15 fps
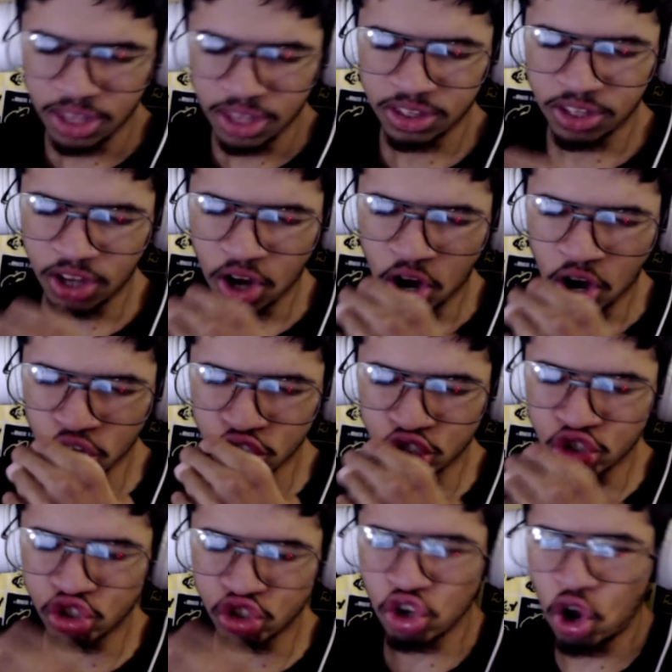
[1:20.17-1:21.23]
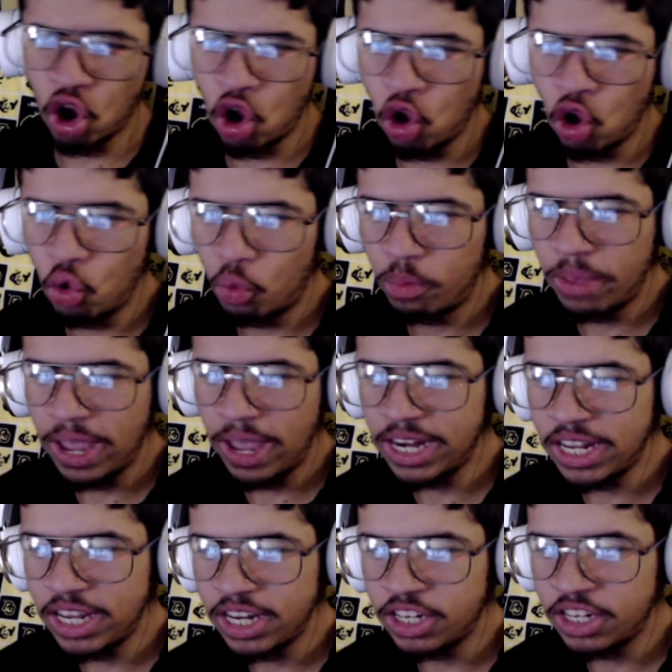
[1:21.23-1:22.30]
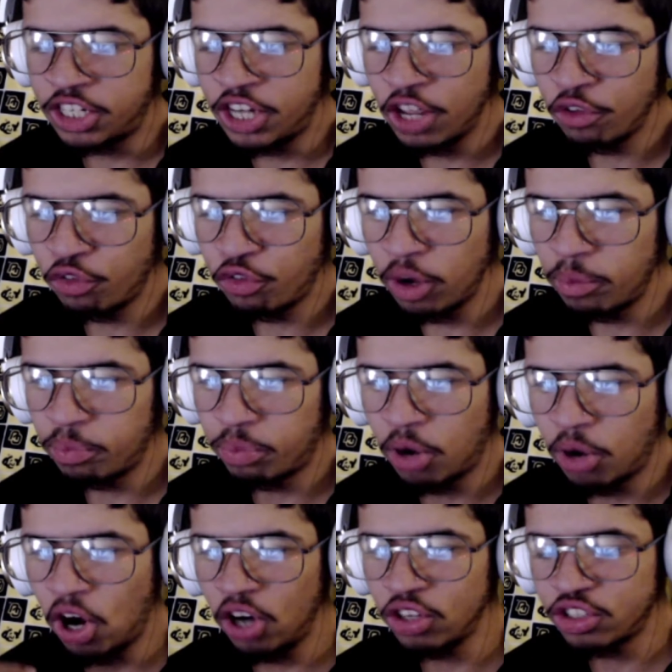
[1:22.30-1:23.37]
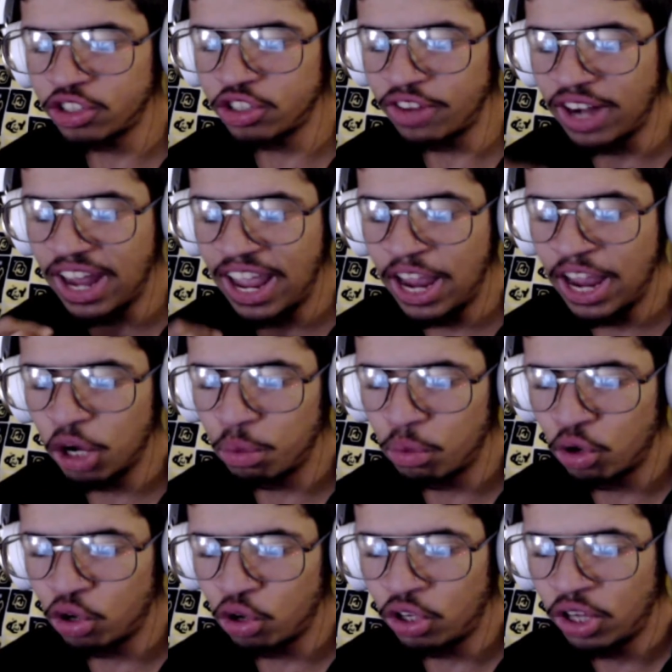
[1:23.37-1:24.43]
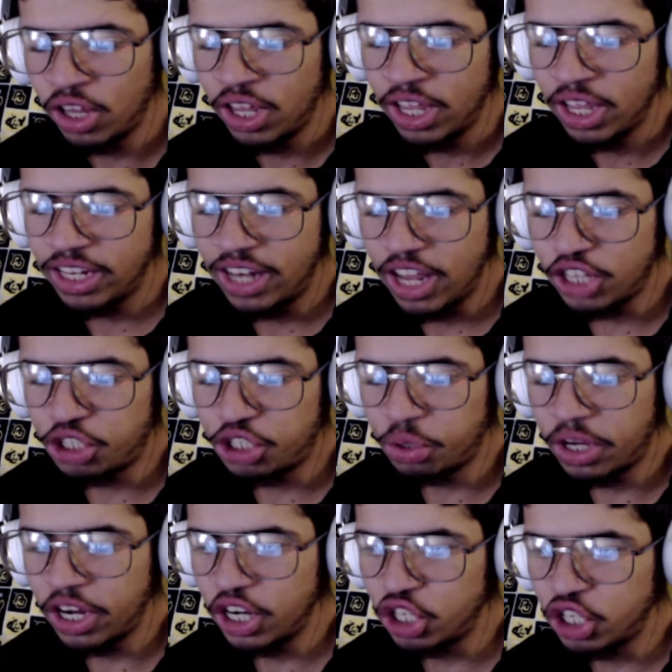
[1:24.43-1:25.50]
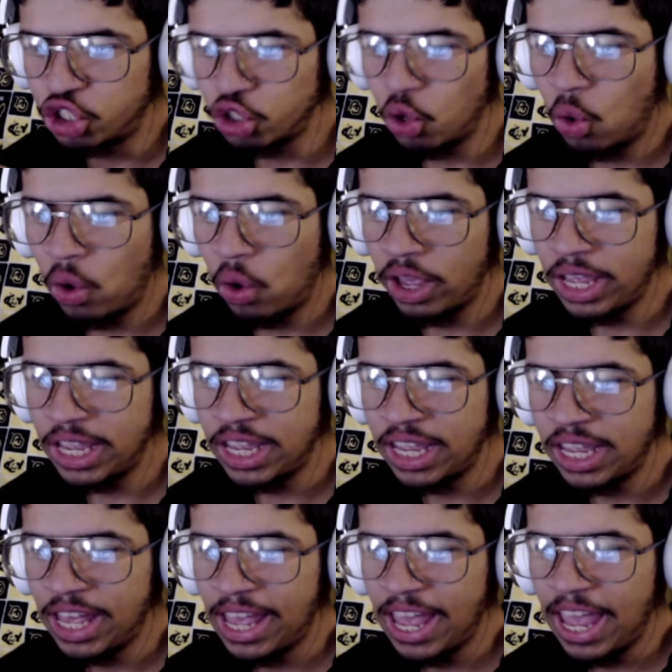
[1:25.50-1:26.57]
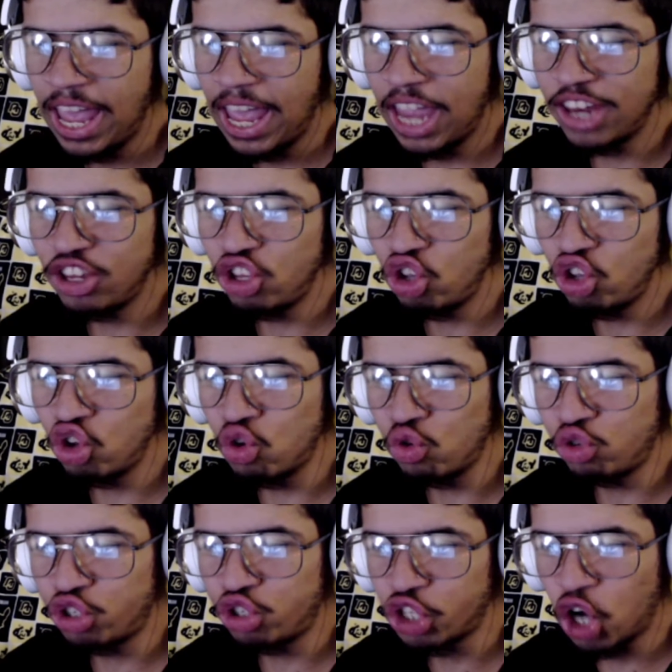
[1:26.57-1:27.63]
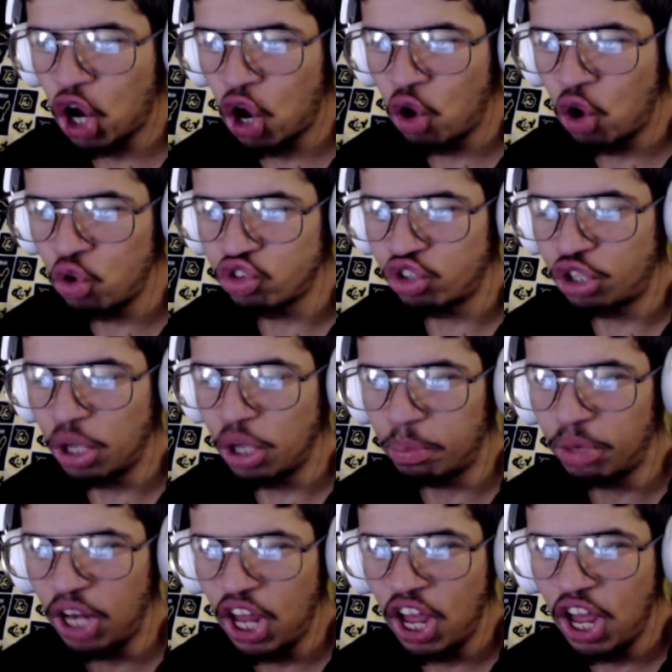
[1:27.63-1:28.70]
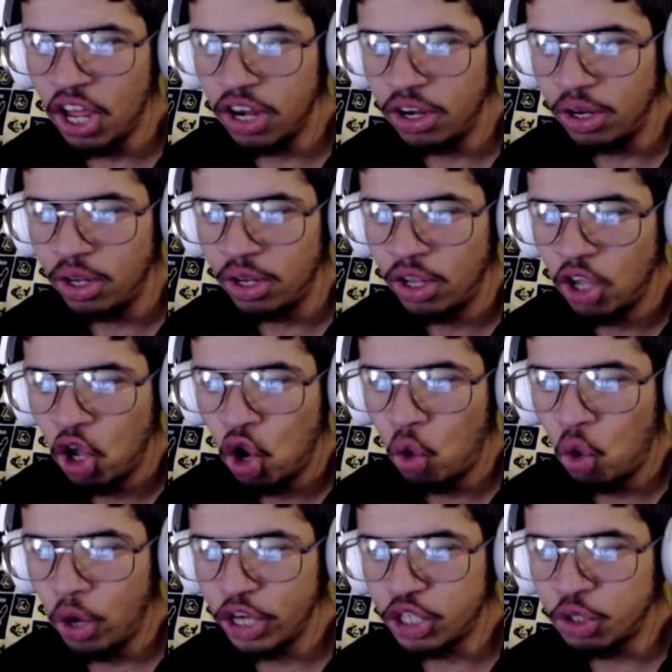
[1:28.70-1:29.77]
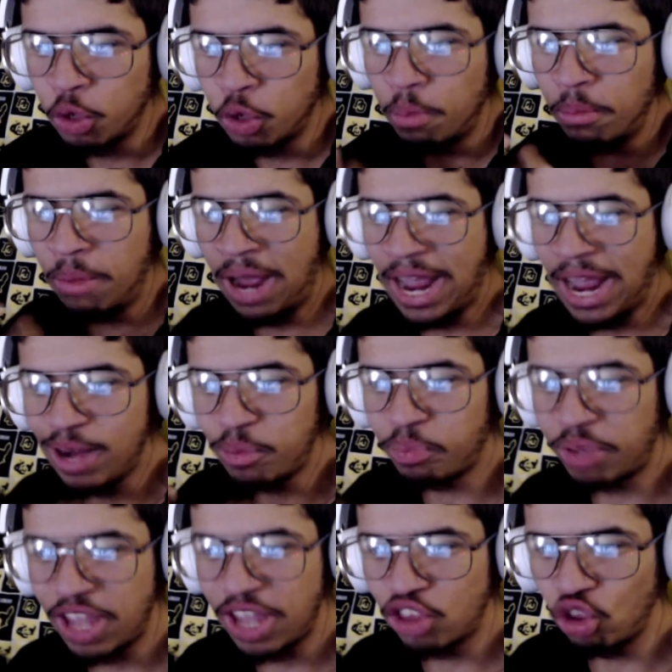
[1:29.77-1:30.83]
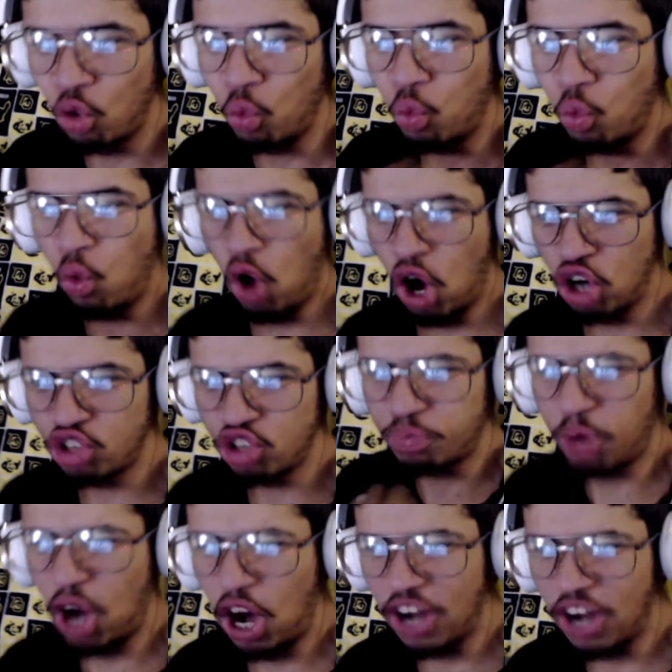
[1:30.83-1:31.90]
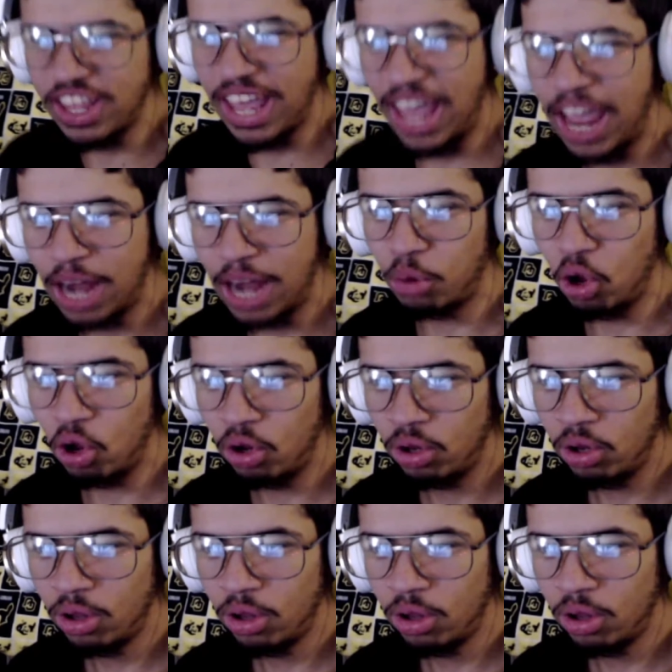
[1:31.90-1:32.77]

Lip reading: There are so many different parts of an animal that you could enjoy, and you chose the blood, which might be the worst part of the animal.